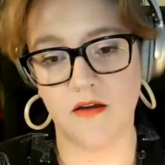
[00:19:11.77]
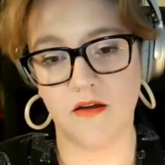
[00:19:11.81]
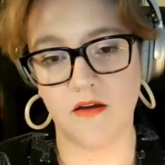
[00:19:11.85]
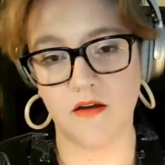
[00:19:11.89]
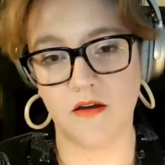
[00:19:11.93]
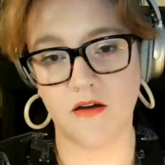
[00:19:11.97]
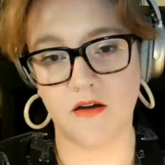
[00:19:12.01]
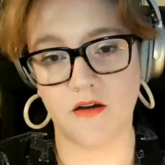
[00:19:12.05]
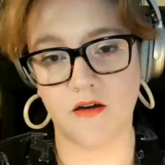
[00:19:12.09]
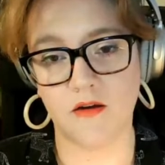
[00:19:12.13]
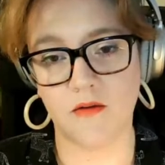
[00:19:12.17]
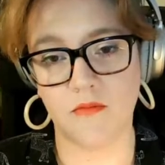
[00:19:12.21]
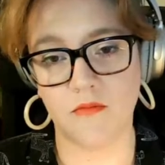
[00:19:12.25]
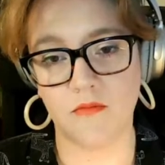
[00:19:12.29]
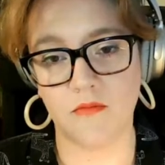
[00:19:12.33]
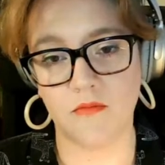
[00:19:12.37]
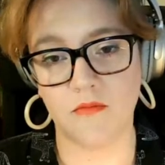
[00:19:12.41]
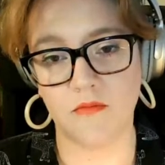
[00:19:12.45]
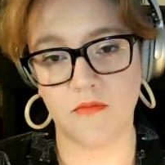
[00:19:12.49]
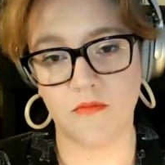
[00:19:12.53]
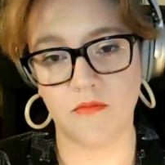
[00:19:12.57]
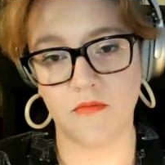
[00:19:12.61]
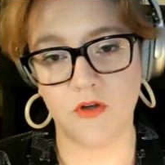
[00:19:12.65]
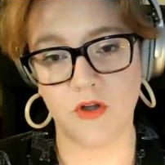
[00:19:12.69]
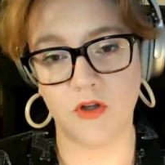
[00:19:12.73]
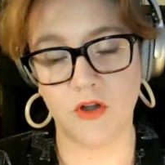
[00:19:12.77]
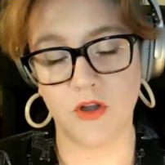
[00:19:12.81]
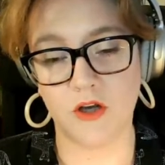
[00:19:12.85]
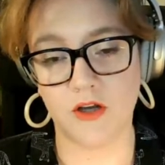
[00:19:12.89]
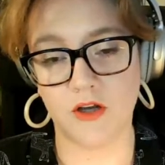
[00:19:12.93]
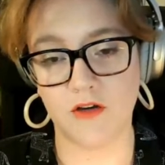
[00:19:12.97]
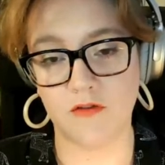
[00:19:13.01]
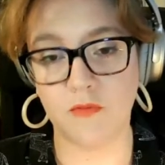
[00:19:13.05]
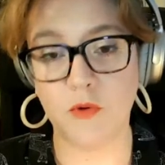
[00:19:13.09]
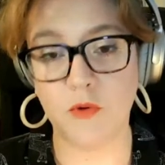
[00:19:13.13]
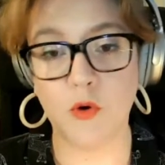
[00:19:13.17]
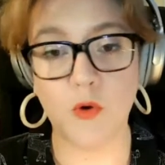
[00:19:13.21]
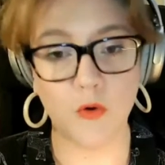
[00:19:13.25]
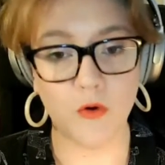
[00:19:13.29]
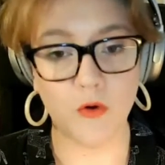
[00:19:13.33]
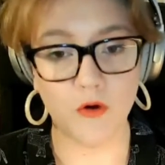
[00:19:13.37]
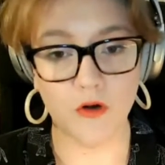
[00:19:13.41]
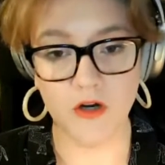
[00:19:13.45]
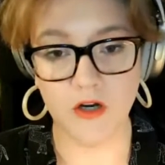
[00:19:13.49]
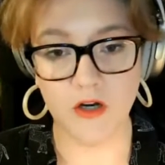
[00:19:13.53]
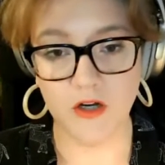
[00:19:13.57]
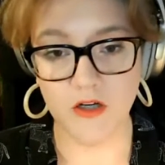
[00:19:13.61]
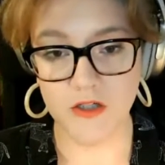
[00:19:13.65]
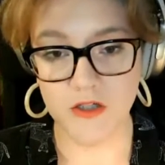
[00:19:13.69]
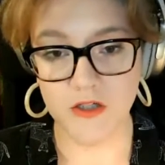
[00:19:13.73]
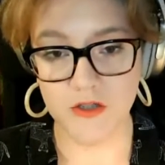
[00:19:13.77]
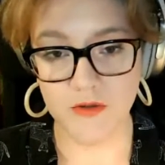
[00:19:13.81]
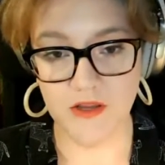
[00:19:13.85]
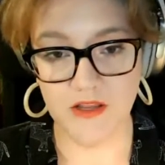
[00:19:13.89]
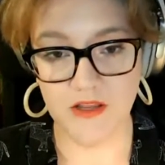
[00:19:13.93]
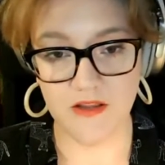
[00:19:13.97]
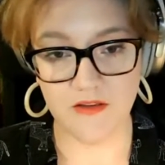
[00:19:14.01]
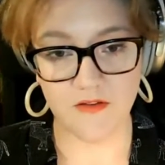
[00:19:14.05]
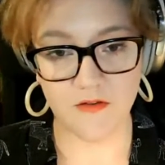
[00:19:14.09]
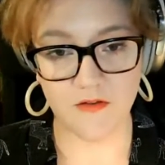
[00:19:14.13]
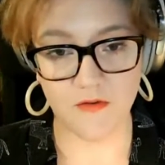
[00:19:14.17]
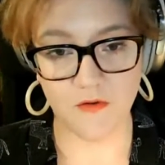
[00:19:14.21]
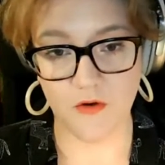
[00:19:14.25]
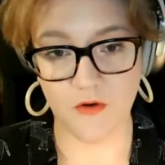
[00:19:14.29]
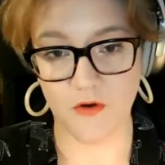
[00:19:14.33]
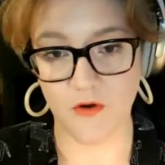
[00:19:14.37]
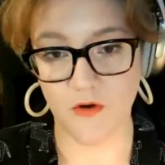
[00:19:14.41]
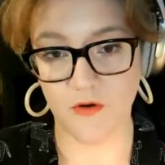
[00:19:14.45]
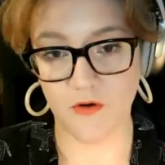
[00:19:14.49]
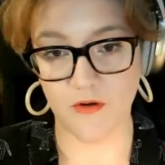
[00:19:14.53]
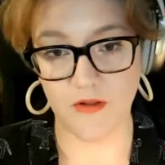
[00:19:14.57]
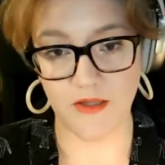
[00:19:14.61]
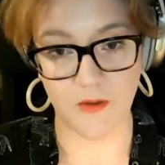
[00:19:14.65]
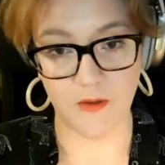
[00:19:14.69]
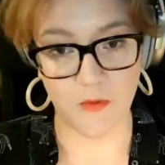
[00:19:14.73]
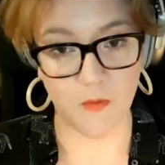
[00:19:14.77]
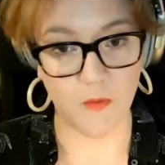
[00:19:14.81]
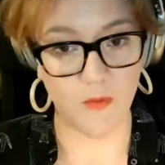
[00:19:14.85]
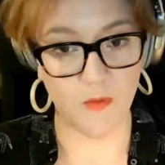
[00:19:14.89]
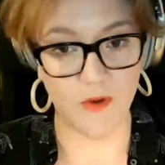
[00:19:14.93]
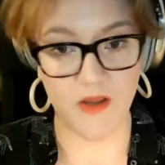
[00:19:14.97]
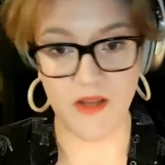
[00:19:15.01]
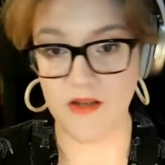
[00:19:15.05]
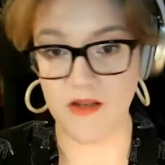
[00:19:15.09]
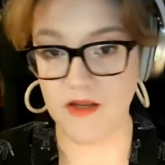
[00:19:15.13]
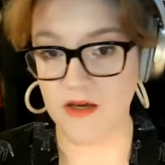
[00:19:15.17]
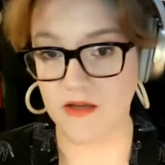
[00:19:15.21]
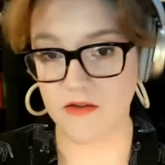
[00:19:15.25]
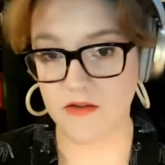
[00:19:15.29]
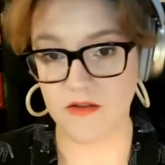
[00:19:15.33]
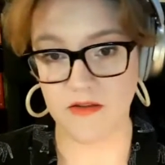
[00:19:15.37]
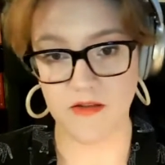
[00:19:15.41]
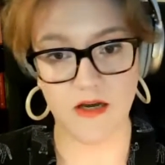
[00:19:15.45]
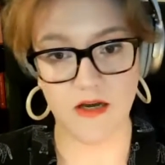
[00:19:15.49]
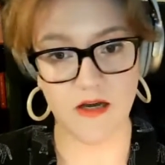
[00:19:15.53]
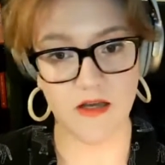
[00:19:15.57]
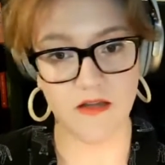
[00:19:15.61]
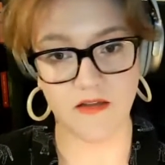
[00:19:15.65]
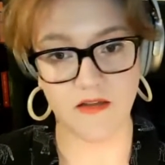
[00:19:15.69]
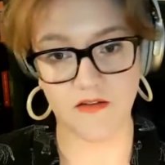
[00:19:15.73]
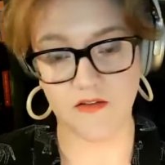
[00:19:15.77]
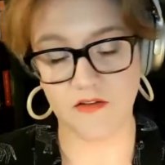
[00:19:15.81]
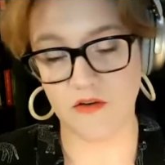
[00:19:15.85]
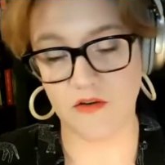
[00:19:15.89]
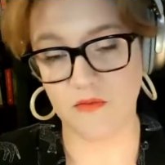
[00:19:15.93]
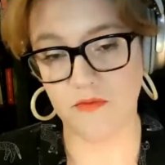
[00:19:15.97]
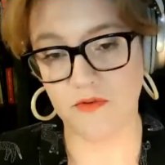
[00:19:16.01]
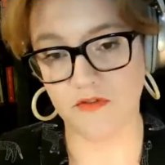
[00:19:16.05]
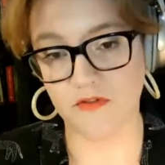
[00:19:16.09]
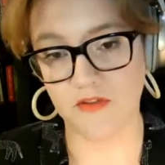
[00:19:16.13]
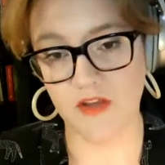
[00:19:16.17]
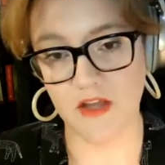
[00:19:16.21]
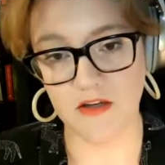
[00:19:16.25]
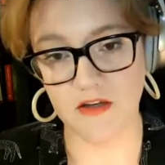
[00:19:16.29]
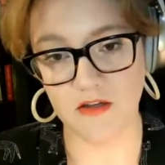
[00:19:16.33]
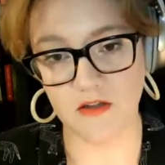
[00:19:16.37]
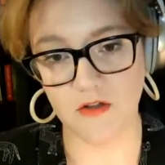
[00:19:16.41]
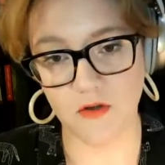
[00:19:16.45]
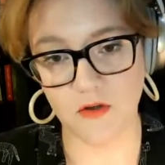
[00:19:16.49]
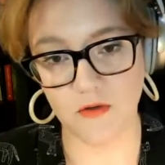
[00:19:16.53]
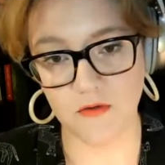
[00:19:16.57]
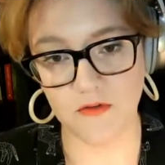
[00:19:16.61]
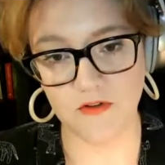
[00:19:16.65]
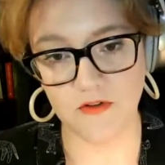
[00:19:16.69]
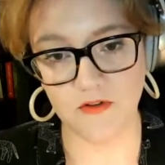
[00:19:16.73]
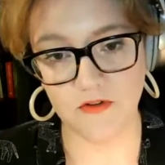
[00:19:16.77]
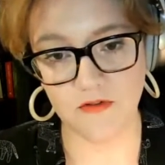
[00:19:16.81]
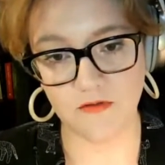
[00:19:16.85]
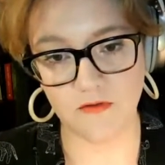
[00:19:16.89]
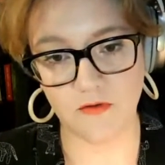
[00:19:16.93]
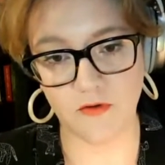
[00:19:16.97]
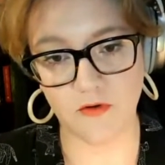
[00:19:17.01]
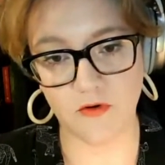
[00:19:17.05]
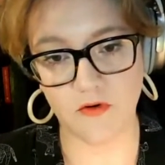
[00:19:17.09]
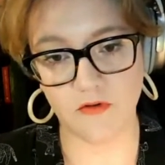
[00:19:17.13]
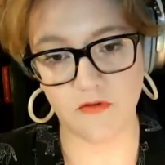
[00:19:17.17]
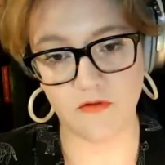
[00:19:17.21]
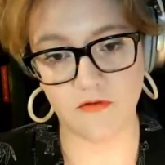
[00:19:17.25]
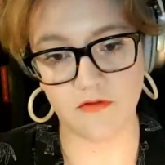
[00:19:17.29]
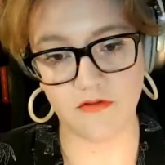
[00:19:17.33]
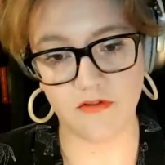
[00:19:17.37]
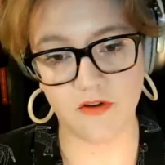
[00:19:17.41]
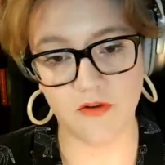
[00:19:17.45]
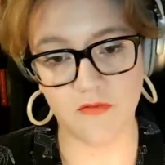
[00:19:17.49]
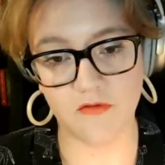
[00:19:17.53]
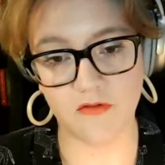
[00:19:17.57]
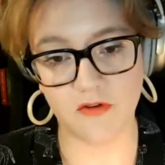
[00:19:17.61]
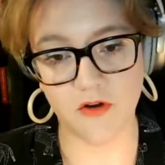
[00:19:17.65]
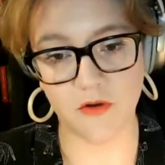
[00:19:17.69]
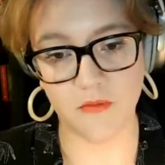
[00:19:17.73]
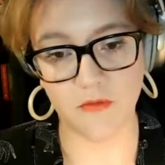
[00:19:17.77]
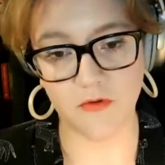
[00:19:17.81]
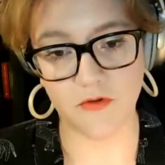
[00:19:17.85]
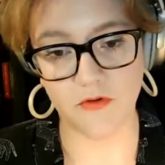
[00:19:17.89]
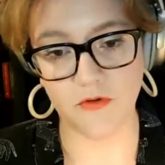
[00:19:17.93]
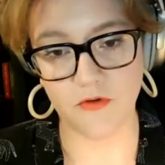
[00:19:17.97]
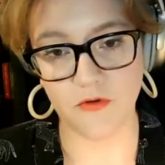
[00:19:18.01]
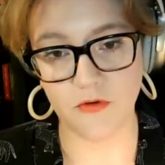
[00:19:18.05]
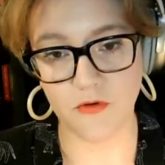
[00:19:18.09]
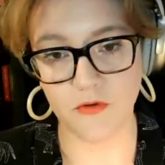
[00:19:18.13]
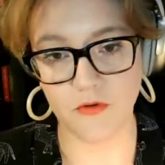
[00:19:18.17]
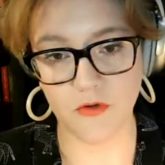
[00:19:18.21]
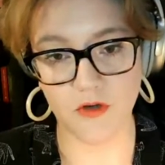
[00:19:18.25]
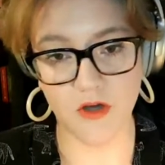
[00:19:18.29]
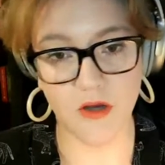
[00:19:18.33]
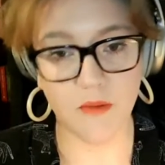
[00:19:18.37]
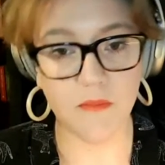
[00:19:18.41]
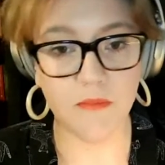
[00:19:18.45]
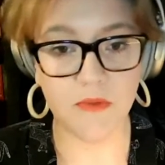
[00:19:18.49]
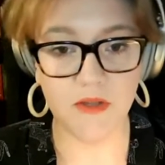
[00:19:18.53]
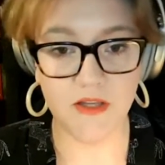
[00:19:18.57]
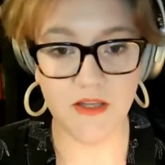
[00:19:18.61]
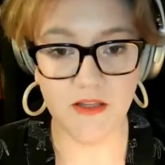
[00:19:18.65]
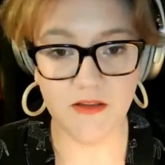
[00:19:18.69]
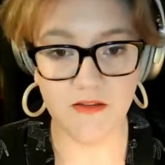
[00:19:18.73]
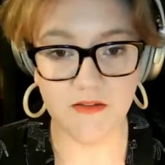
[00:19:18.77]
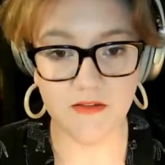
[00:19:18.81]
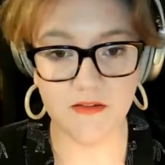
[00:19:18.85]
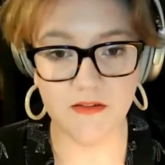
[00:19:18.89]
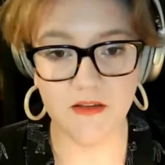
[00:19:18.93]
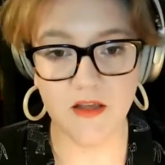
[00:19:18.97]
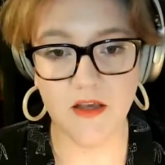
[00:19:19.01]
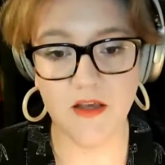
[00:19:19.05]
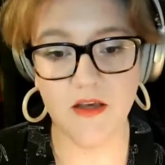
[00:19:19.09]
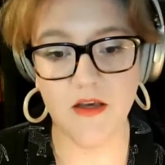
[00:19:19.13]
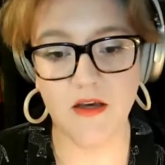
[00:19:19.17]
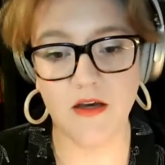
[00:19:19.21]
a lot of poorer countries are like way down the line in terms of getting doses from pharmaceutical companies.